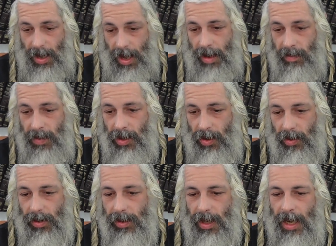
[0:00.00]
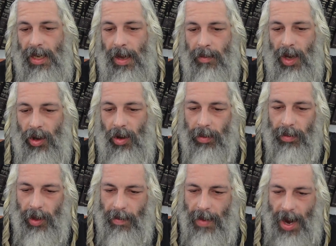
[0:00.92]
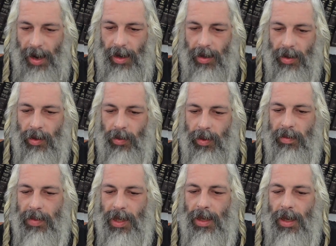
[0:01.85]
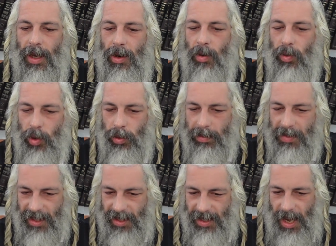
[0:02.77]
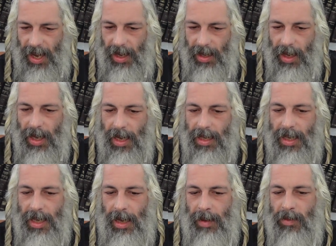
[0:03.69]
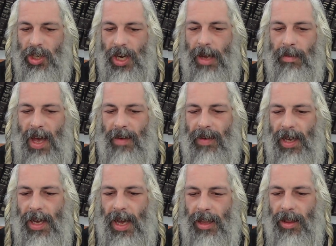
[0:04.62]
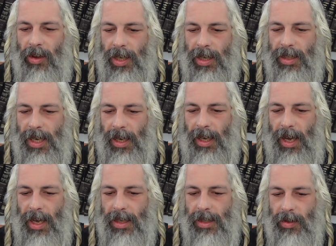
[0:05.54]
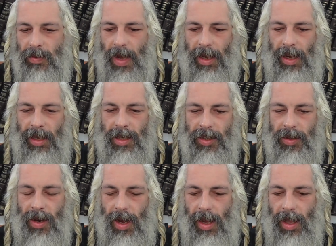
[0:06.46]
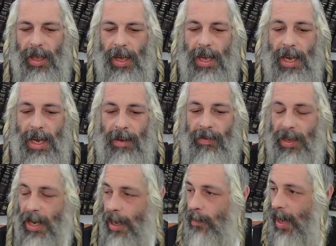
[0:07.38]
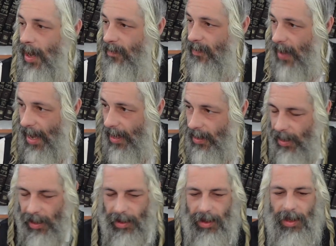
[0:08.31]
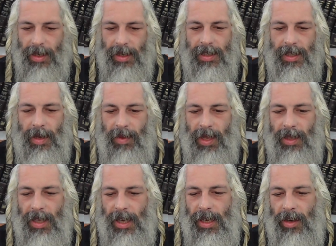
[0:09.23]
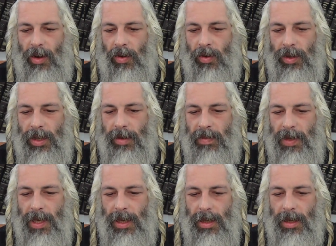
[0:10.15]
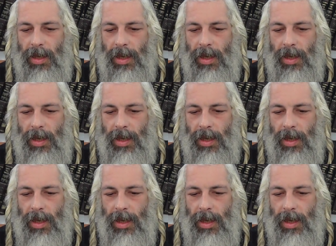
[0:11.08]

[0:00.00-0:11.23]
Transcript: and behold, Haya Makom Lomar, there would be room to say, Ki Im Shem Havaya Lo Yityaches Rak Al Yisrael, if the name Havaya is something that can only be